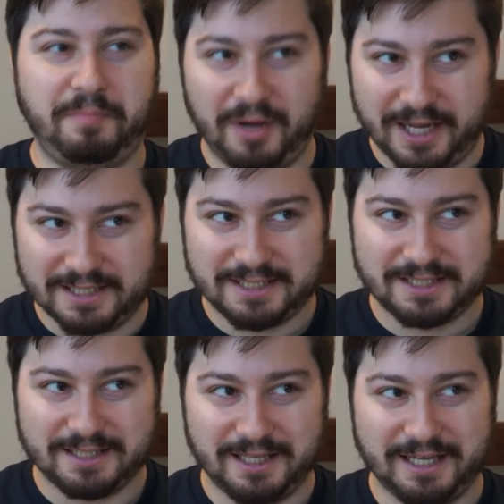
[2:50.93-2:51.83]

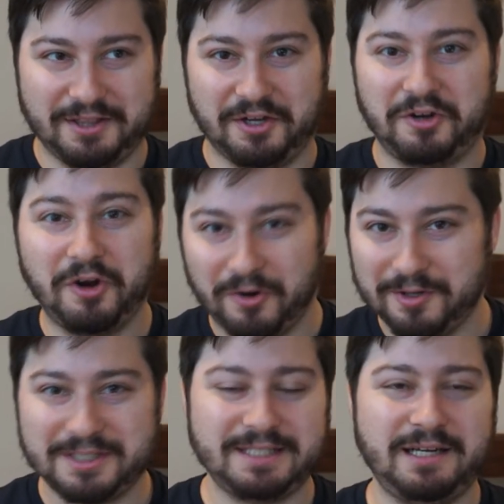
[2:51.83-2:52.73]
But like the
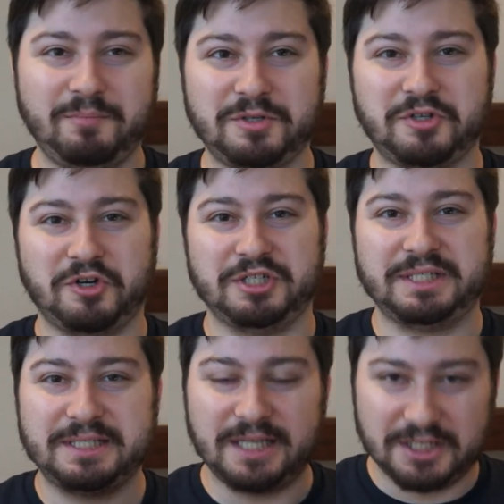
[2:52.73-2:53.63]
currency numbers are in
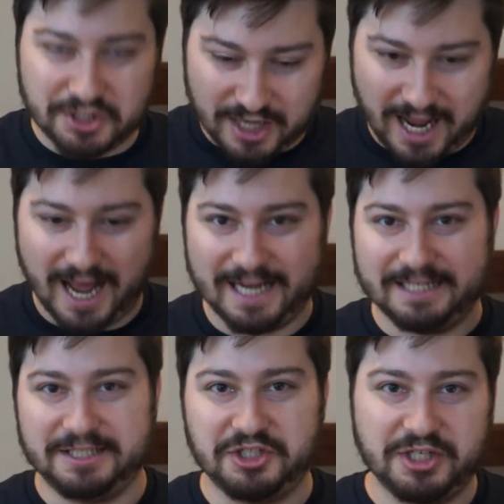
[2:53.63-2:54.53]
such high
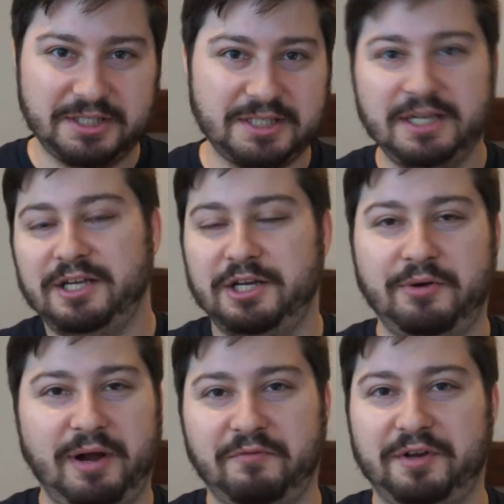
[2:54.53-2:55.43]
digits,
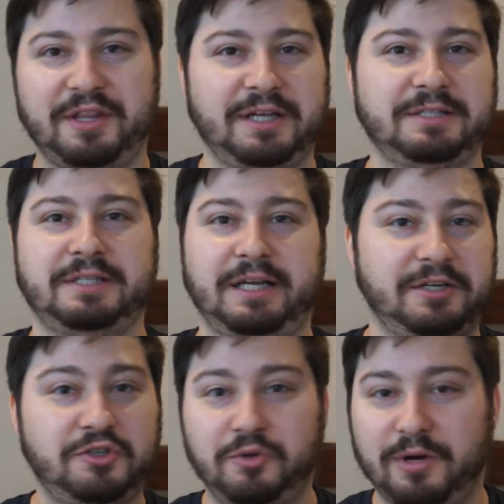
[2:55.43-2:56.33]
everything is
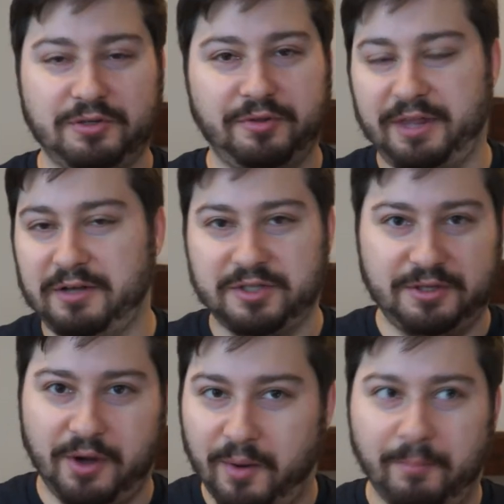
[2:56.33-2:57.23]
like
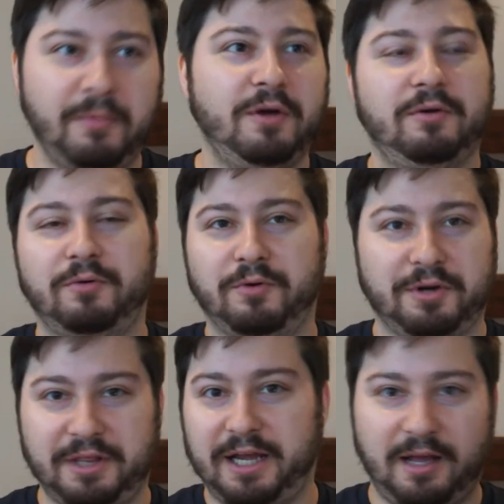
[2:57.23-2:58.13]
200,000 dom
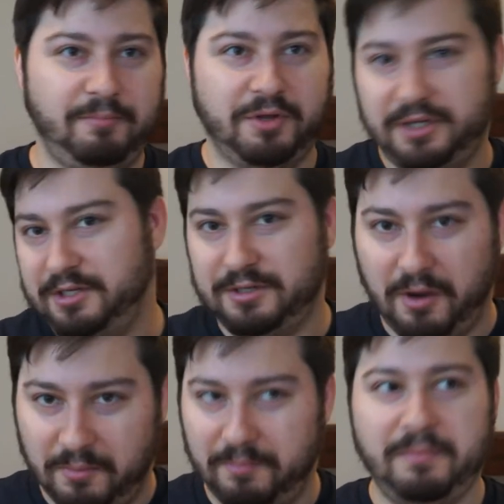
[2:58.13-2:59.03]
or like 1,000,000
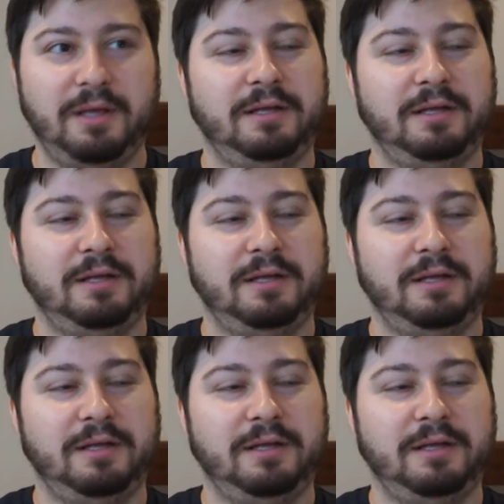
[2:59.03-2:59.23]
dom.